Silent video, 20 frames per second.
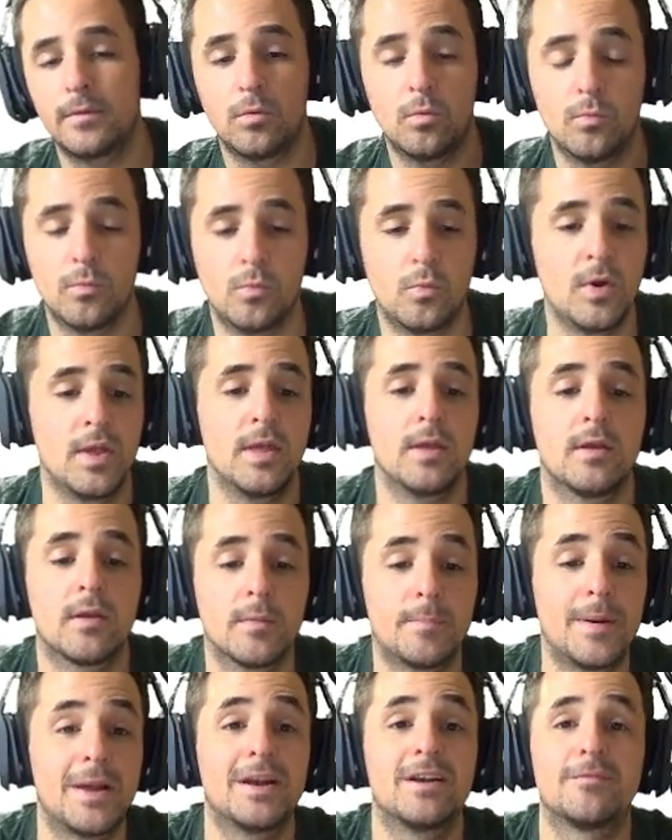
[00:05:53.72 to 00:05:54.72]
we
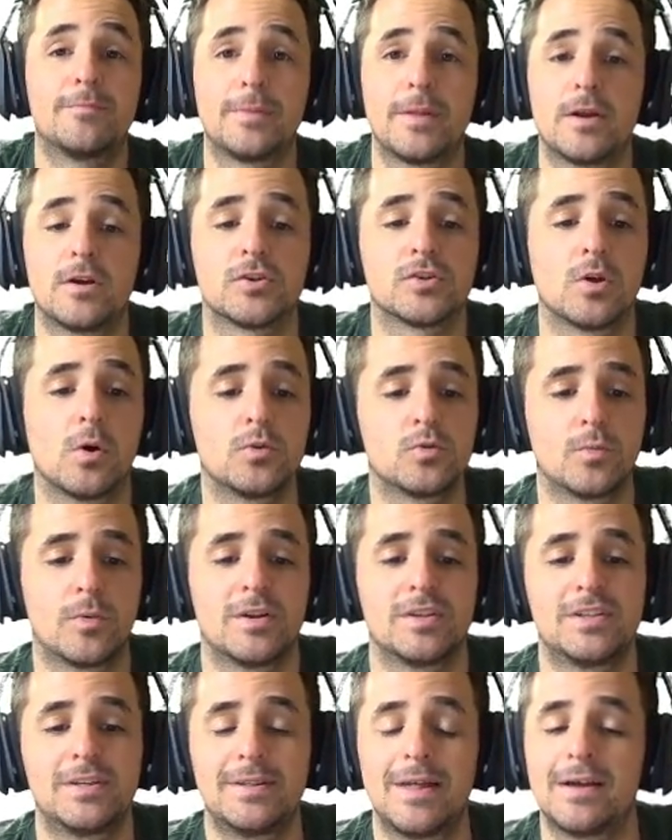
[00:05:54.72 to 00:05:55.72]
competitive players always want to
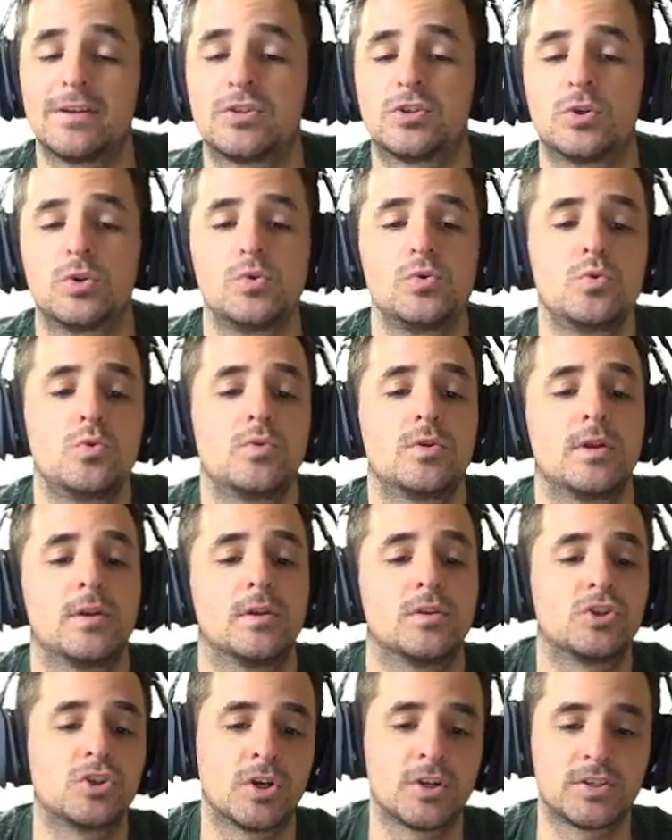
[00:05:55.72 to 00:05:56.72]
see that tuned and
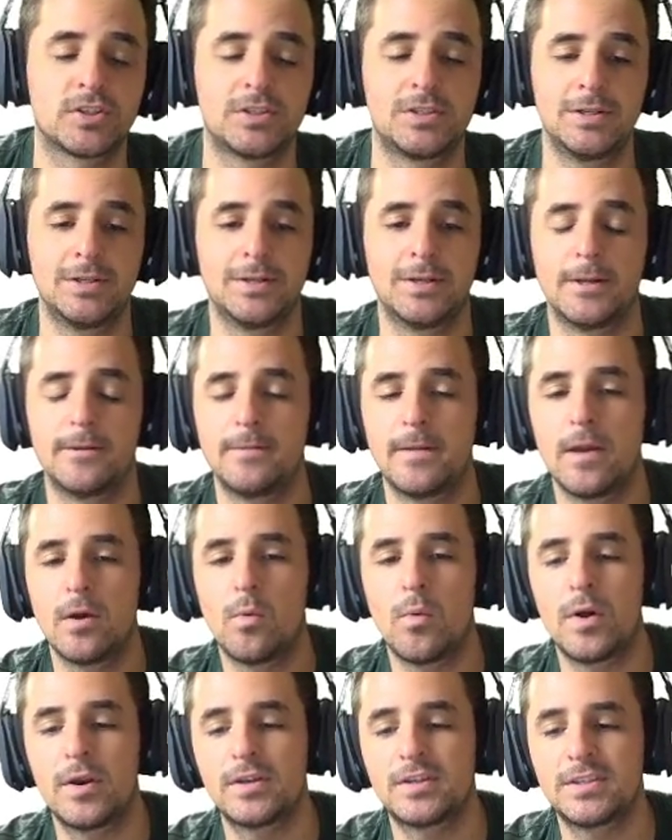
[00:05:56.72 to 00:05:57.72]
adjusted, and they
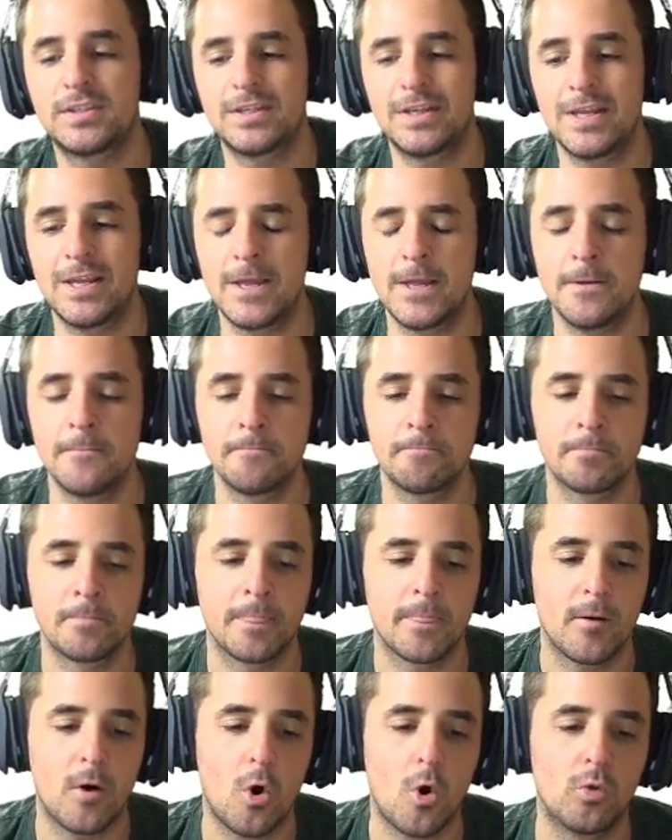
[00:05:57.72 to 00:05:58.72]
want to see
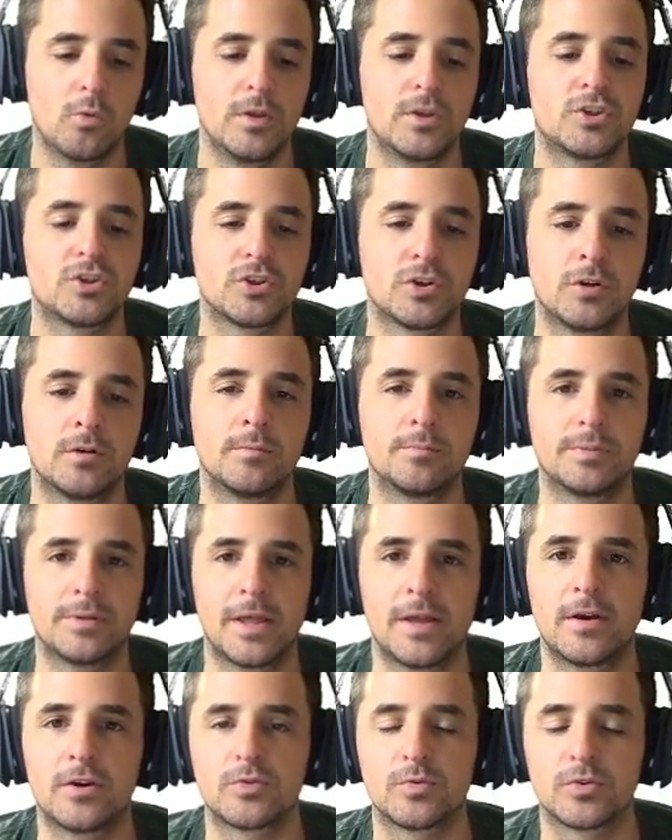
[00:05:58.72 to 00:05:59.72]
only certain
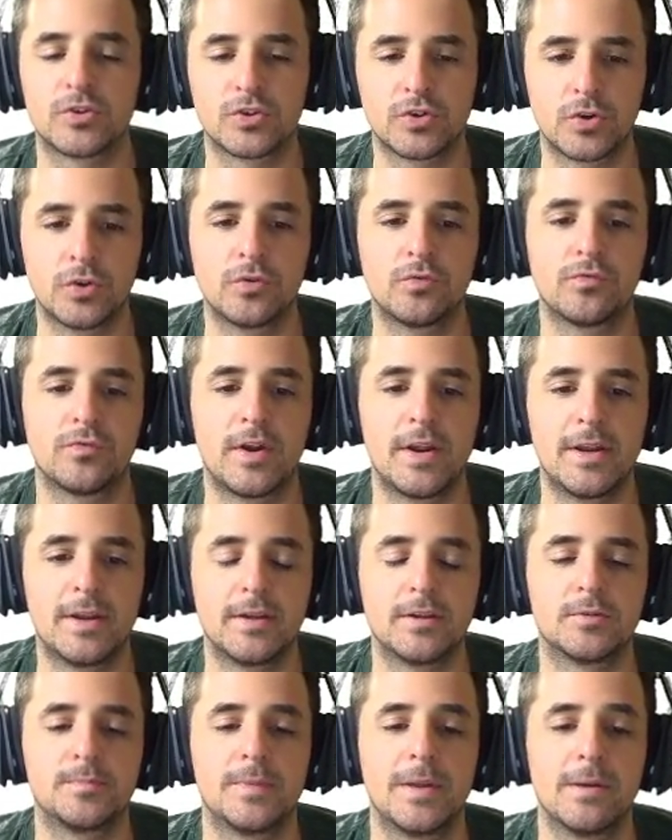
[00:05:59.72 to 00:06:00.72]
players with certain ratings
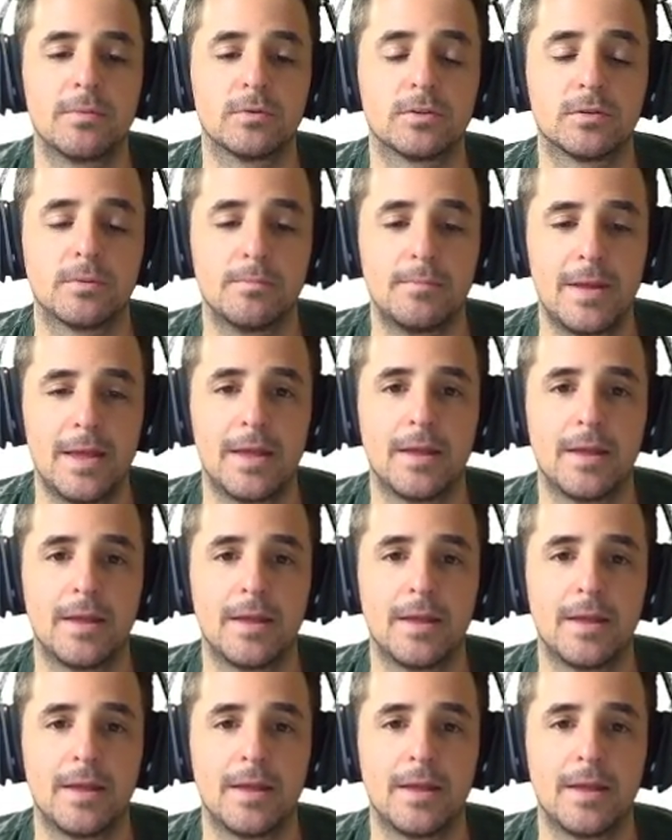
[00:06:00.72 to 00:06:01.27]
be able to make